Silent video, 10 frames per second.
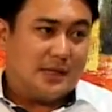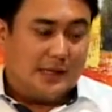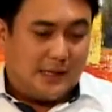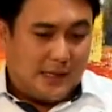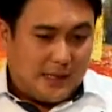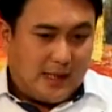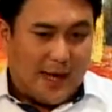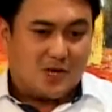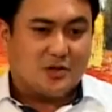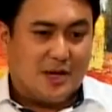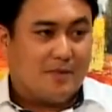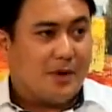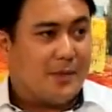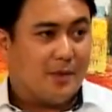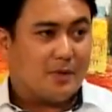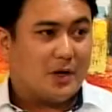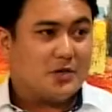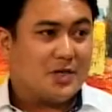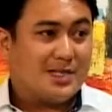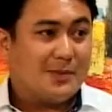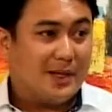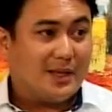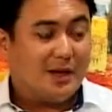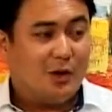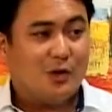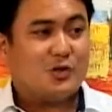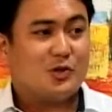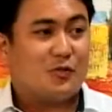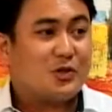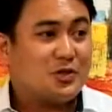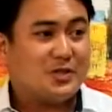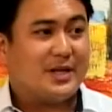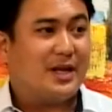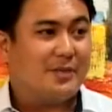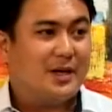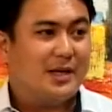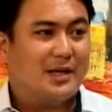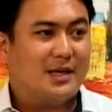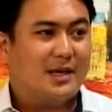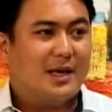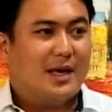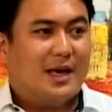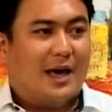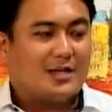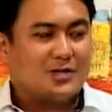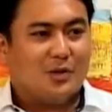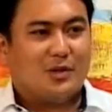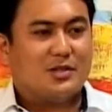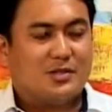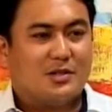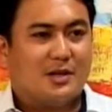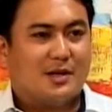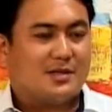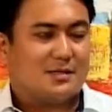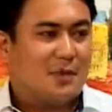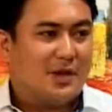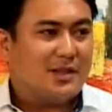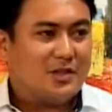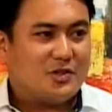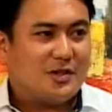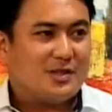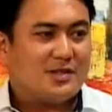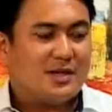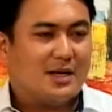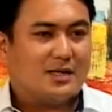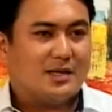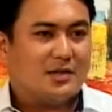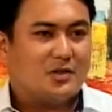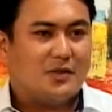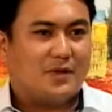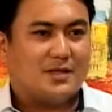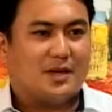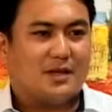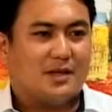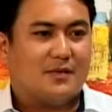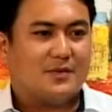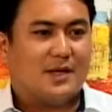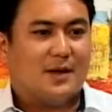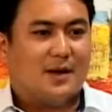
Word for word: in actually implementing projects, but also for sustainability. Course, as local, yes. as politicians, as uh, chief executives,